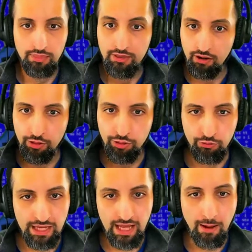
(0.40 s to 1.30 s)
There are
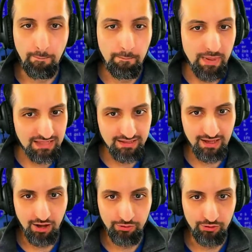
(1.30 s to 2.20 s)
3
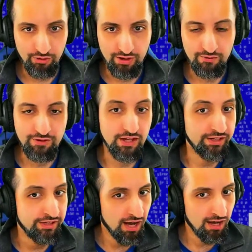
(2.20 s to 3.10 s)
amazing alternatives to
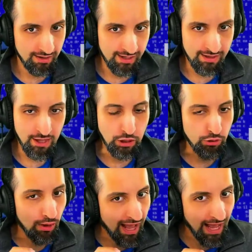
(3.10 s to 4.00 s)
DALL-E that
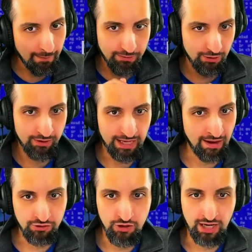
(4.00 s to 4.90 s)
you absolutely
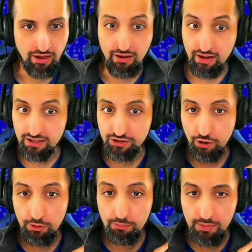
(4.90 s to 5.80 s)
have to check out. I'm going to
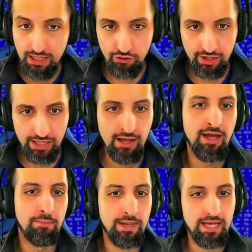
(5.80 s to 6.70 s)
start with Midjourney
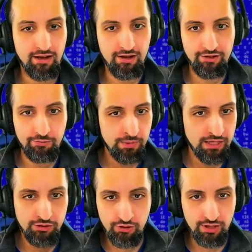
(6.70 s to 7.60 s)
because
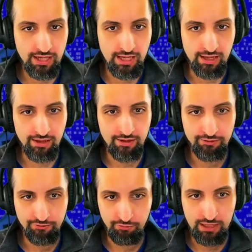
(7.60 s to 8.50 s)
Midjourney
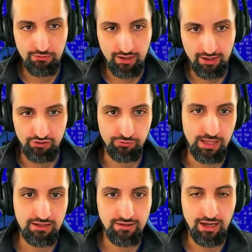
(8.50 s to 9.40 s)
is really running out of
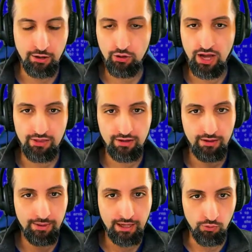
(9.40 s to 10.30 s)
space. I don't know how they're
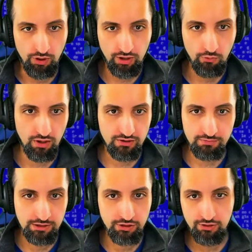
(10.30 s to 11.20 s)
going to make it work once
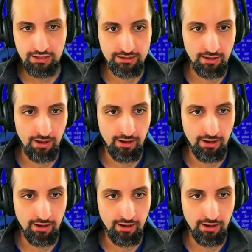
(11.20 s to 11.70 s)
Midjourney's